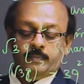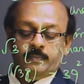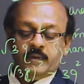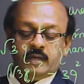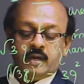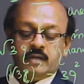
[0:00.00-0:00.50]

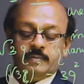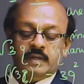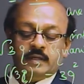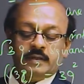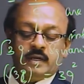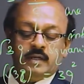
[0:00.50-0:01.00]
P can be
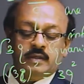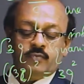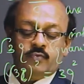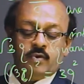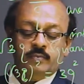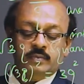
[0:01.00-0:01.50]
written in the
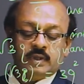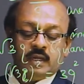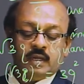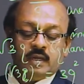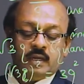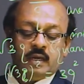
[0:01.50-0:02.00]
form
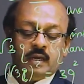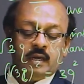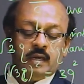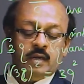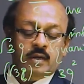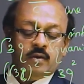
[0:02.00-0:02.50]

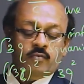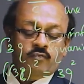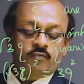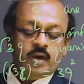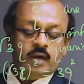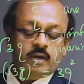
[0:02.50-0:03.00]
3K,
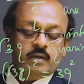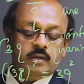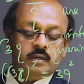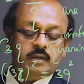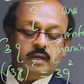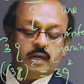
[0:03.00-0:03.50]

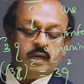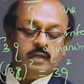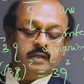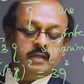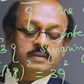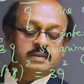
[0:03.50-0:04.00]
where
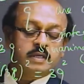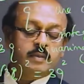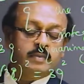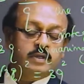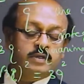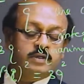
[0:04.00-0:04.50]
K is
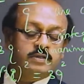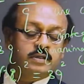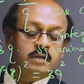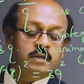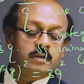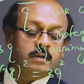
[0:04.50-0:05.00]
some
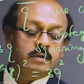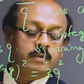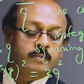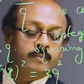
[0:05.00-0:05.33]
integer.